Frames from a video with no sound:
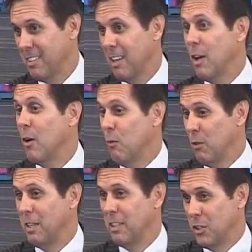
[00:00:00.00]

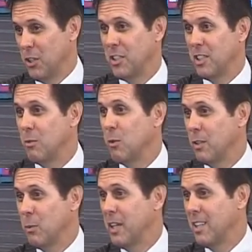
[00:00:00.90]
hopefully, stretch it
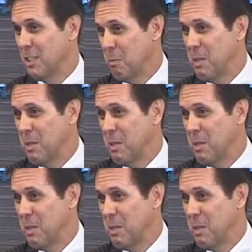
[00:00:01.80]
with a weekend at the